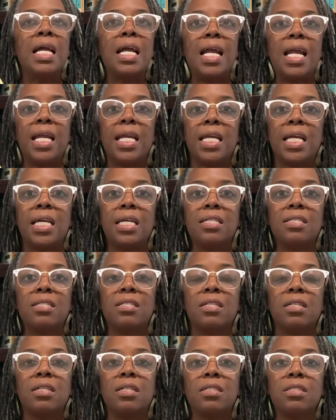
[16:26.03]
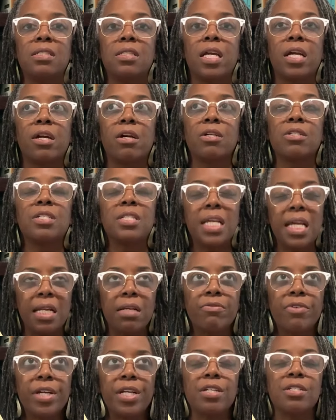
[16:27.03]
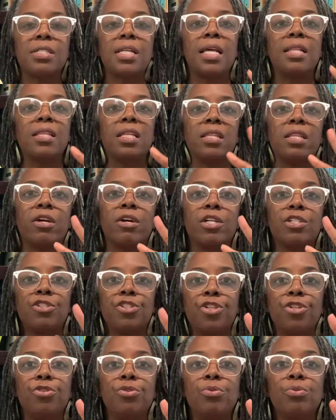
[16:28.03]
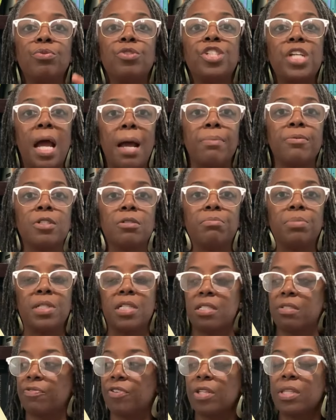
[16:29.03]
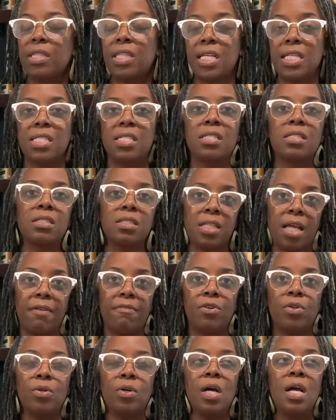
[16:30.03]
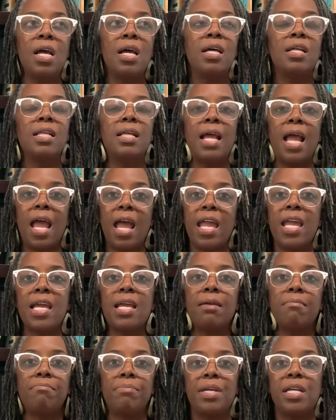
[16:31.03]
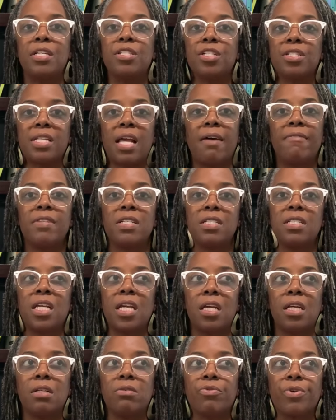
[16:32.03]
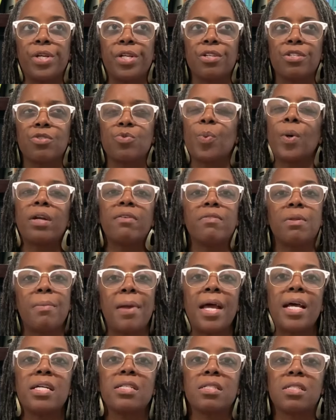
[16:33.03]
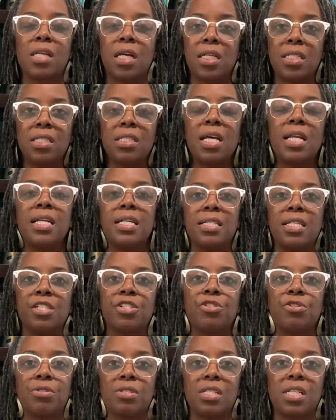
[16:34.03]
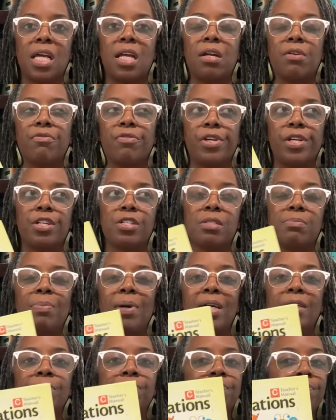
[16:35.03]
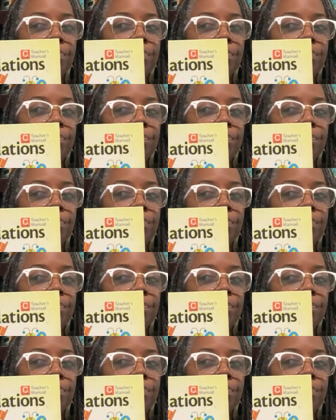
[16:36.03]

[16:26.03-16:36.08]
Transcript: And there are 10 readers, and then there are 2 chapter books for this level. A and B just have the 10 readers. One of them has an additional set of readers, but